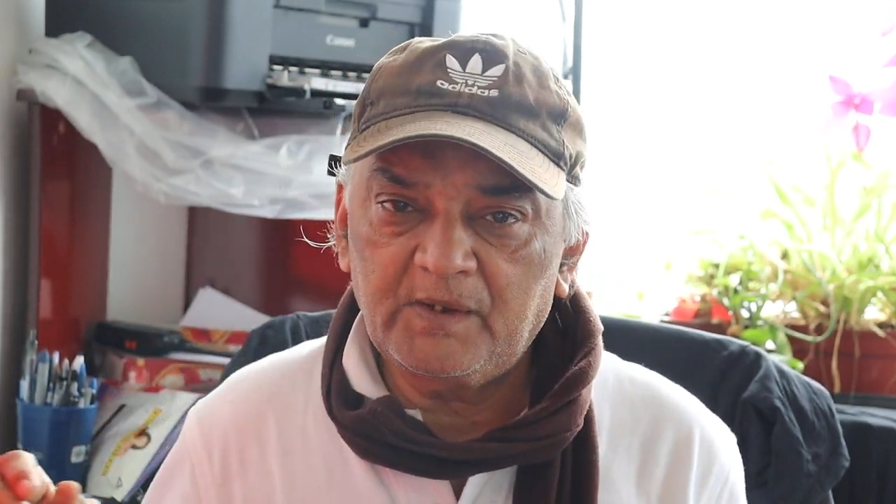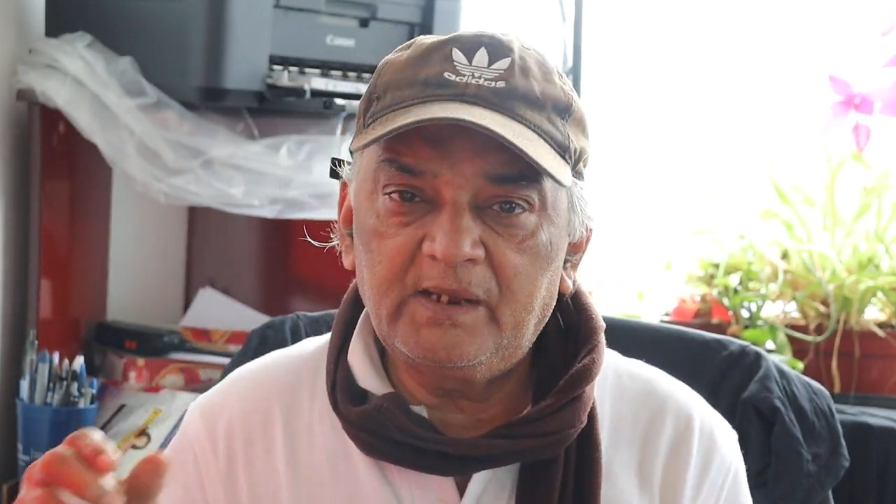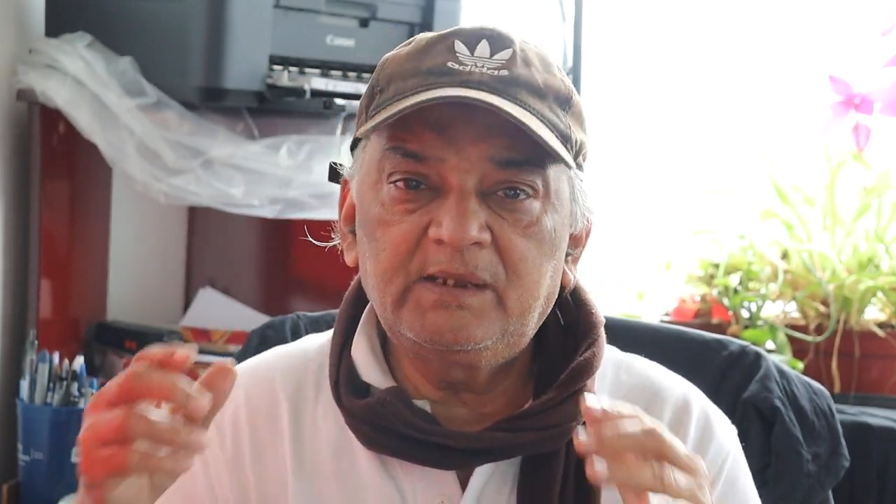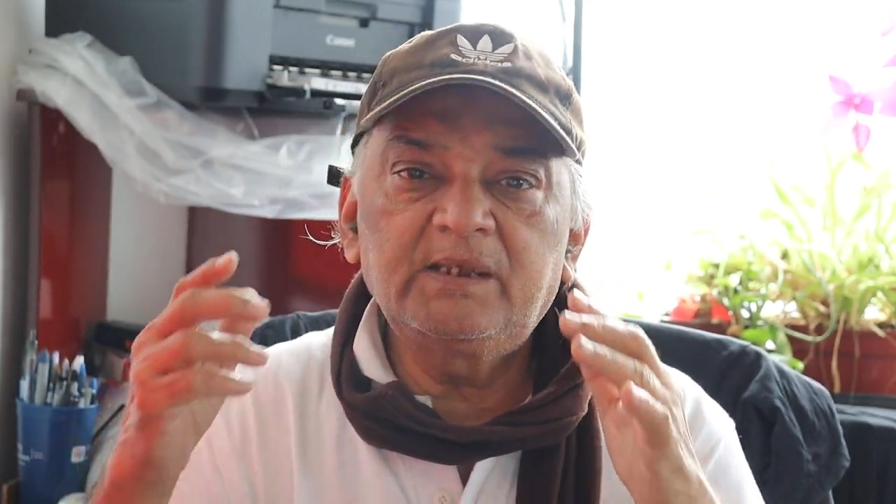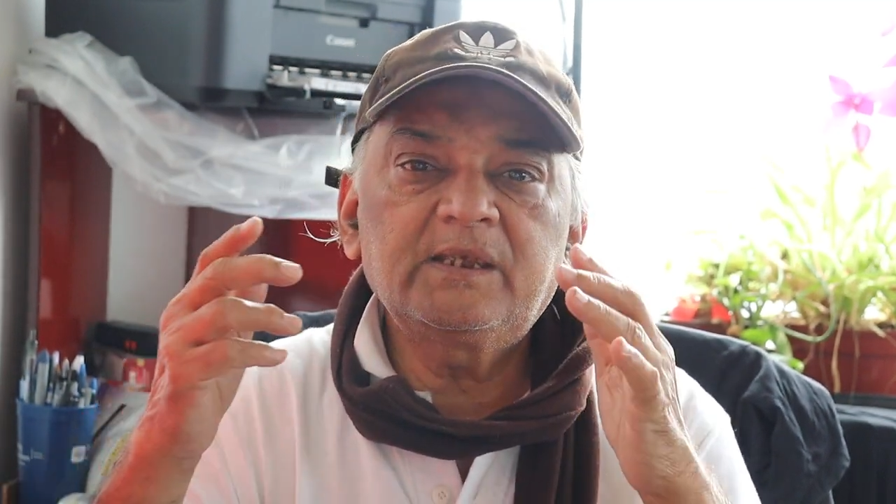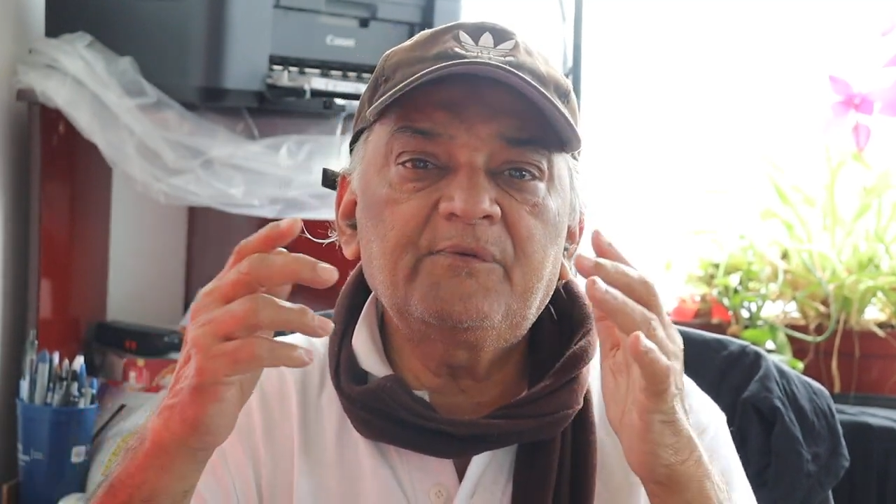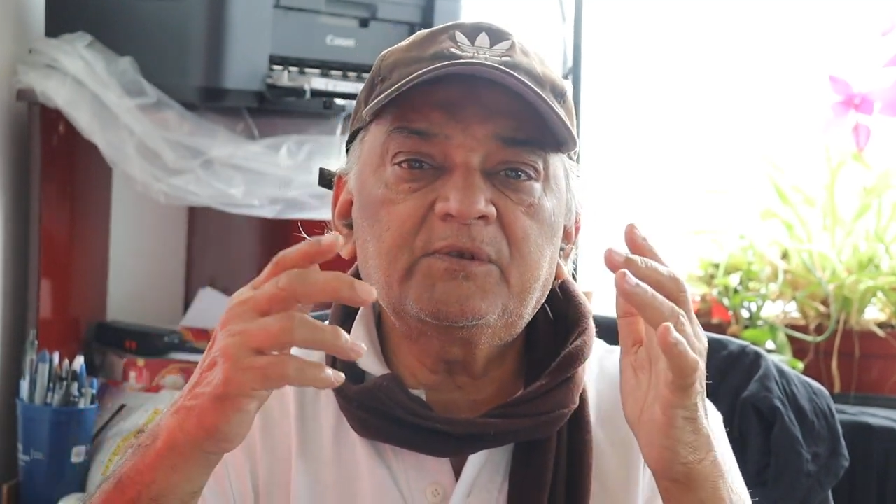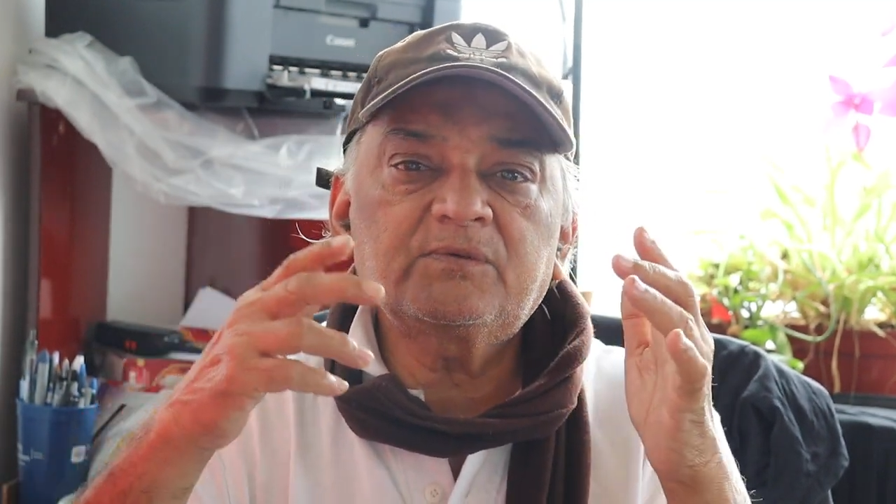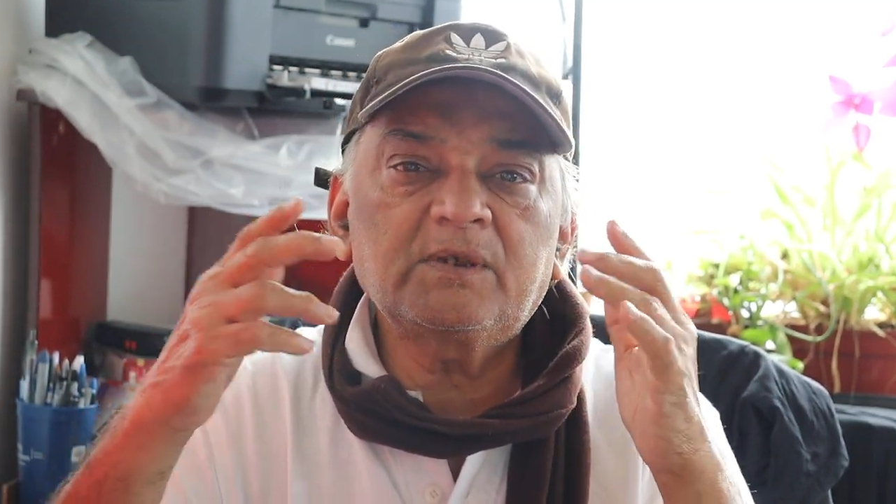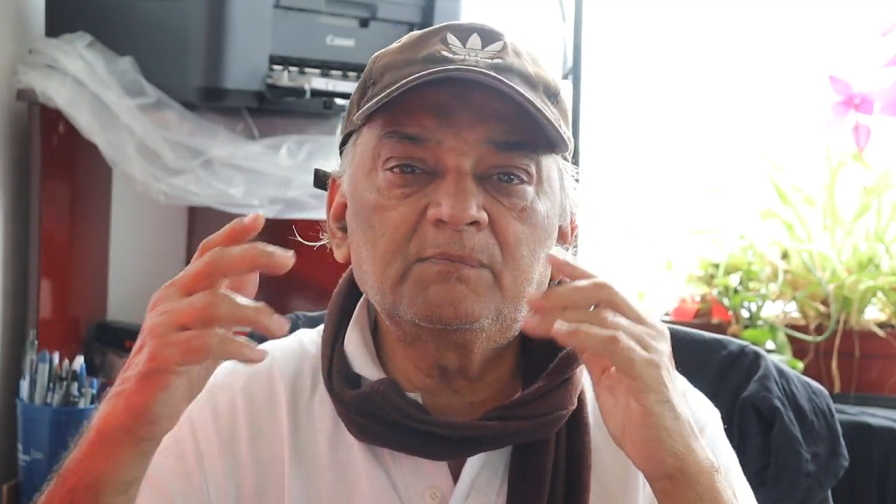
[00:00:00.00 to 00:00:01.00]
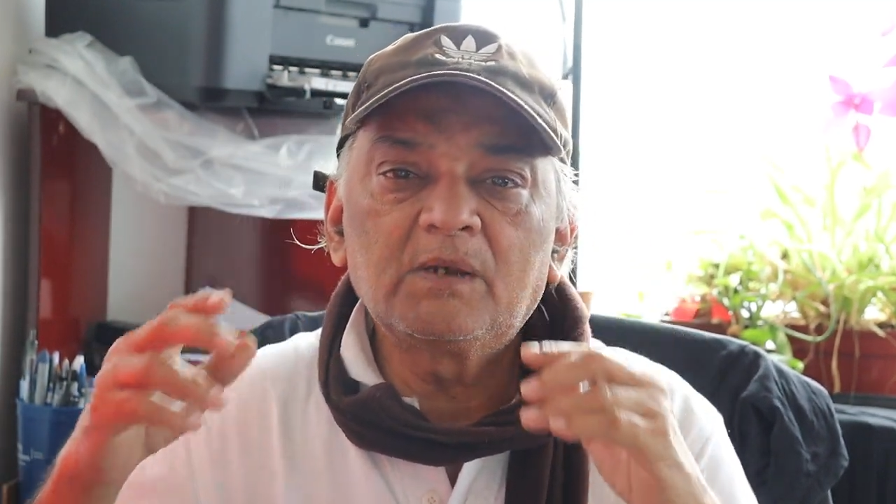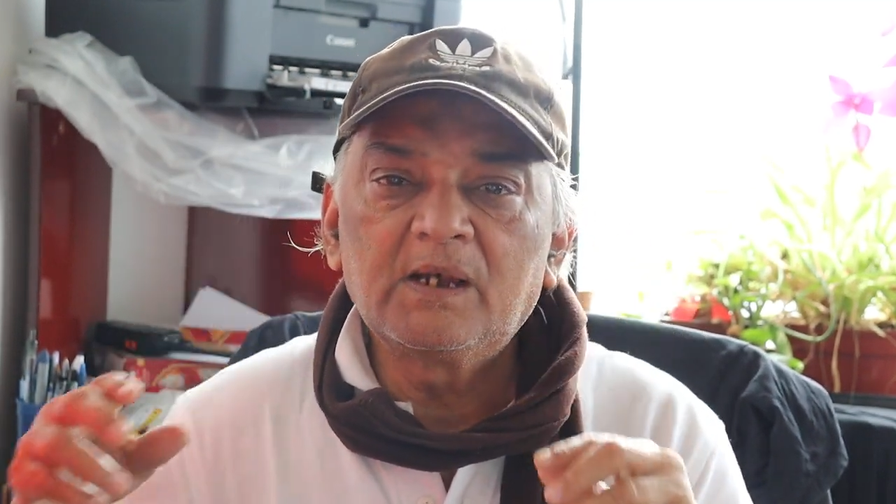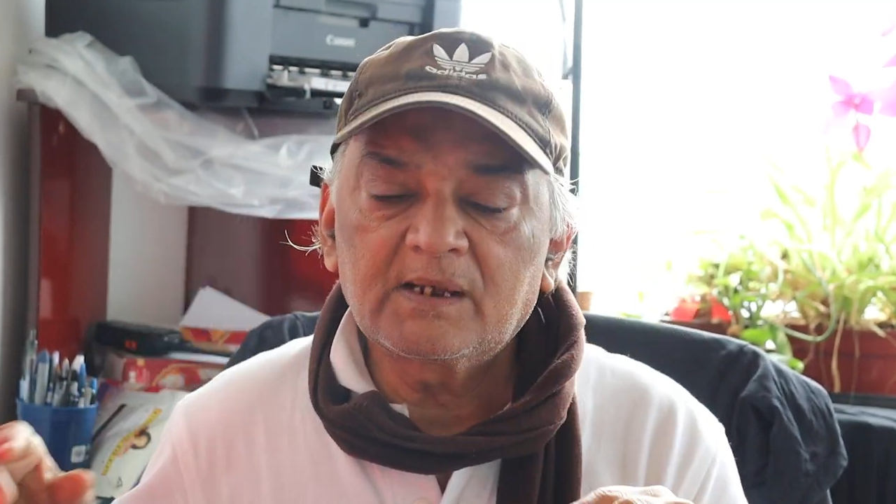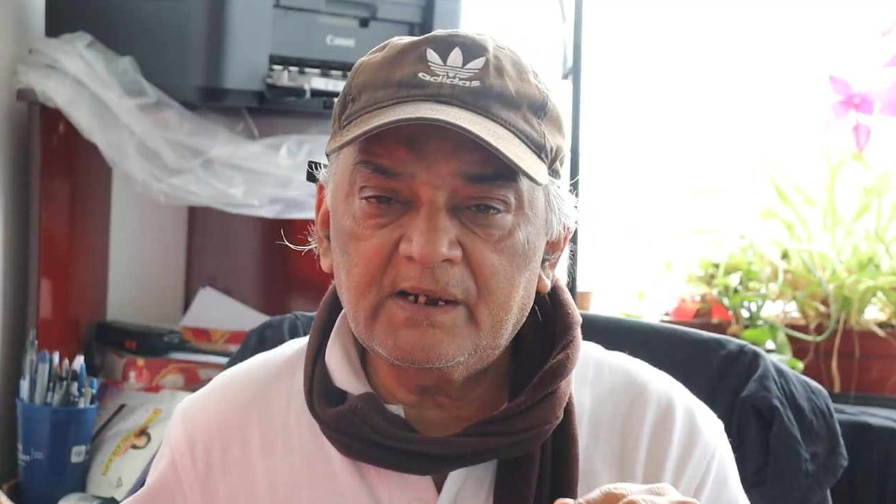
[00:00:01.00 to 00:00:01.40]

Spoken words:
And he give to some